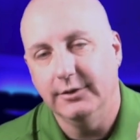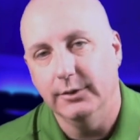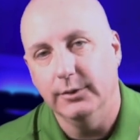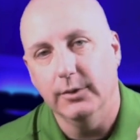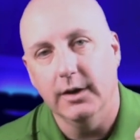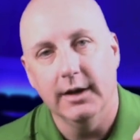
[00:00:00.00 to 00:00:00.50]

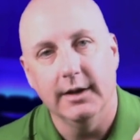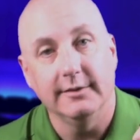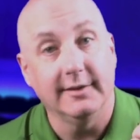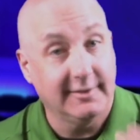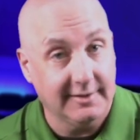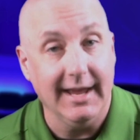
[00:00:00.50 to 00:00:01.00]
to
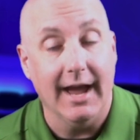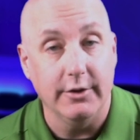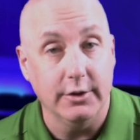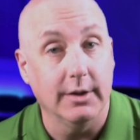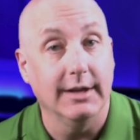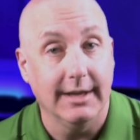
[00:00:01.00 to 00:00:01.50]
see how
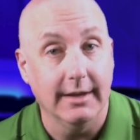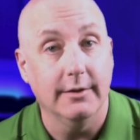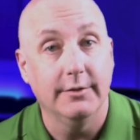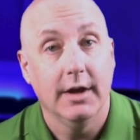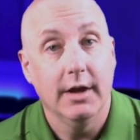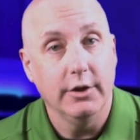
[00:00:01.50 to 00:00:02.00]
you can
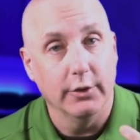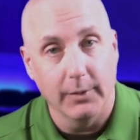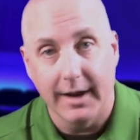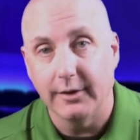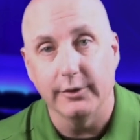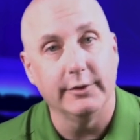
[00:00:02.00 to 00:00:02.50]
give your
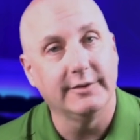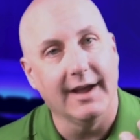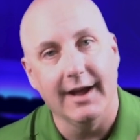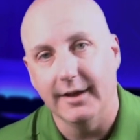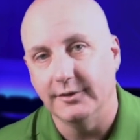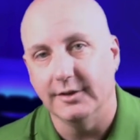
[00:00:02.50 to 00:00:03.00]
regular
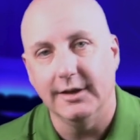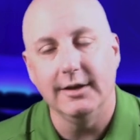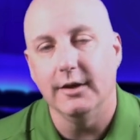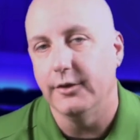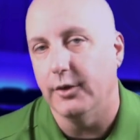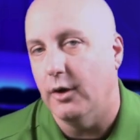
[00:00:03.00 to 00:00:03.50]
tithes and
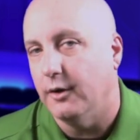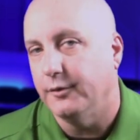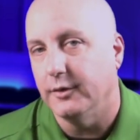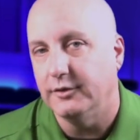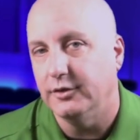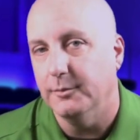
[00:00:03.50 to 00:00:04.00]
any other
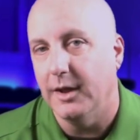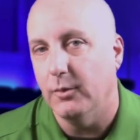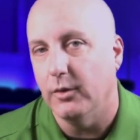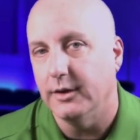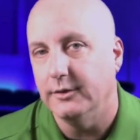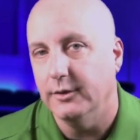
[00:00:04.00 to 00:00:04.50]
offerings you may
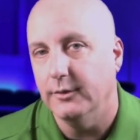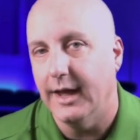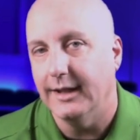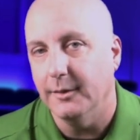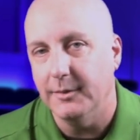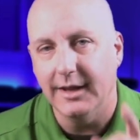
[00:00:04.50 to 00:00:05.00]
want to do
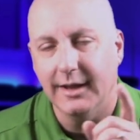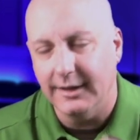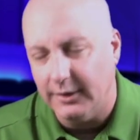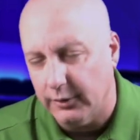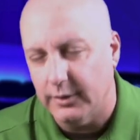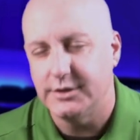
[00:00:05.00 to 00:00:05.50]
that. Let me
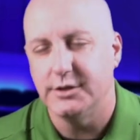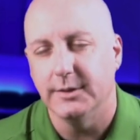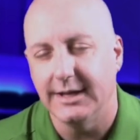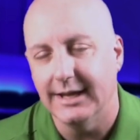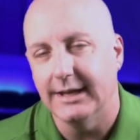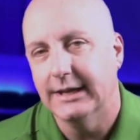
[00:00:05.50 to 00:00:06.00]
encourage you
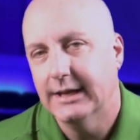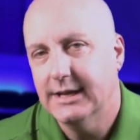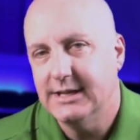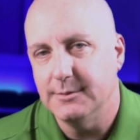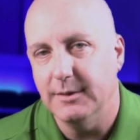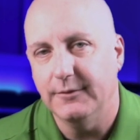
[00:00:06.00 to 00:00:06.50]
again
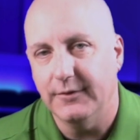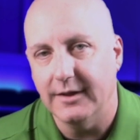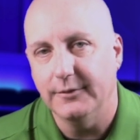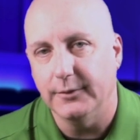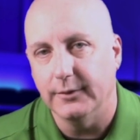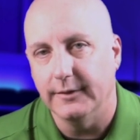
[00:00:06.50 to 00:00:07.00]
to be
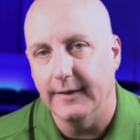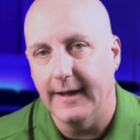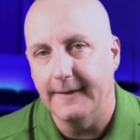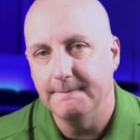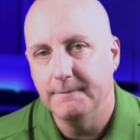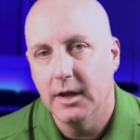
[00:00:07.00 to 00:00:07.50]
faithful in
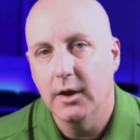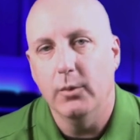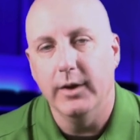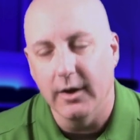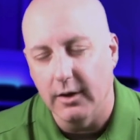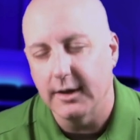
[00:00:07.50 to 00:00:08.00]
that.
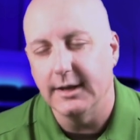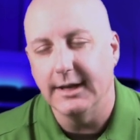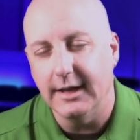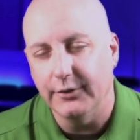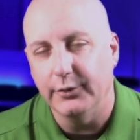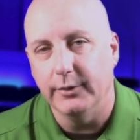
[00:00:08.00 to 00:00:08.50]
We are going to
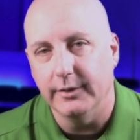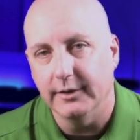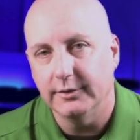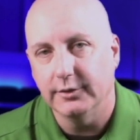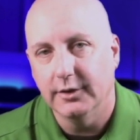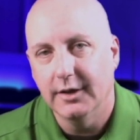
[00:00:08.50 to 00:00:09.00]
get through
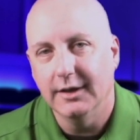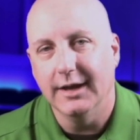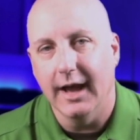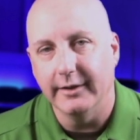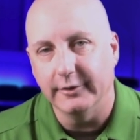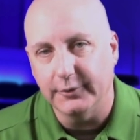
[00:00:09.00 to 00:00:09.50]
this.
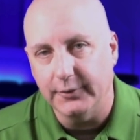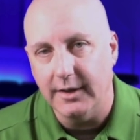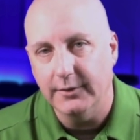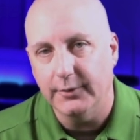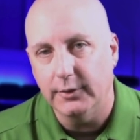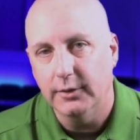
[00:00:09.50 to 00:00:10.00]
God is
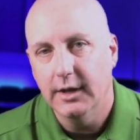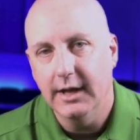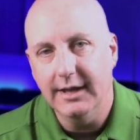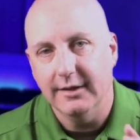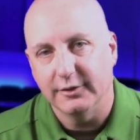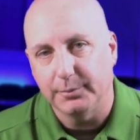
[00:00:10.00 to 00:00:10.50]
faithful.
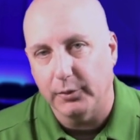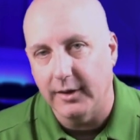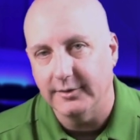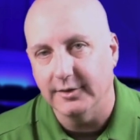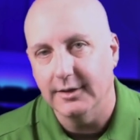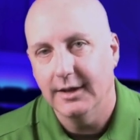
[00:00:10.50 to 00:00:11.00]
He is
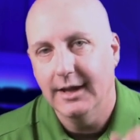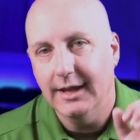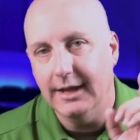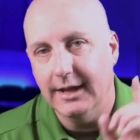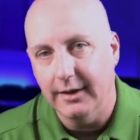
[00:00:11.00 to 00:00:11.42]
present. He